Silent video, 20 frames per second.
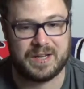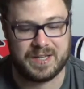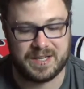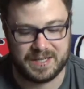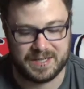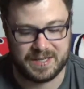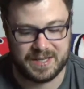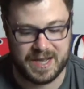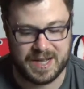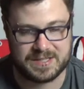
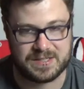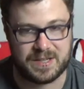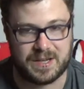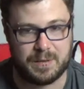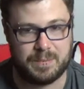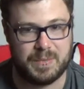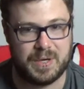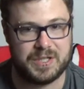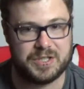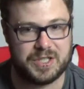he has like a
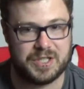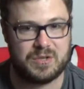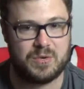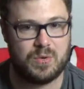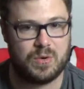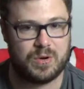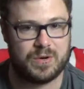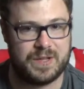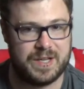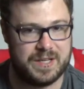bungee
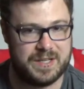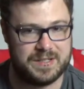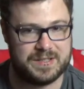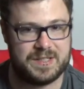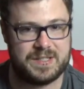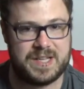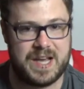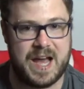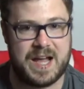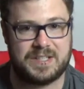cord that he's
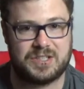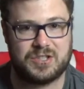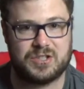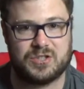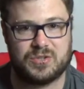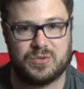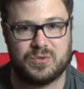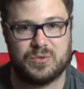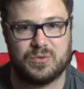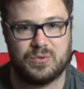attached
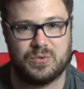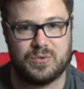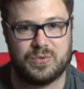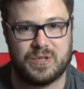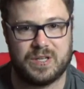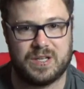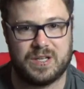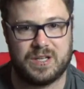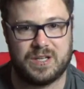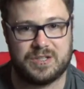to
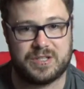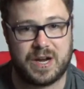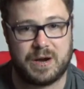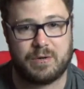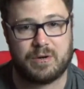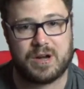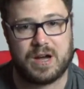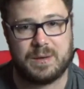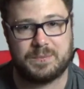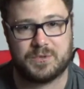the
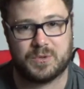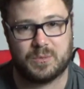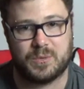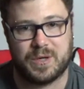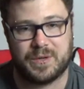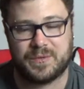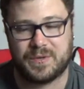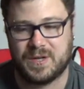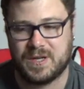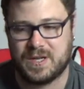gyrocopter with.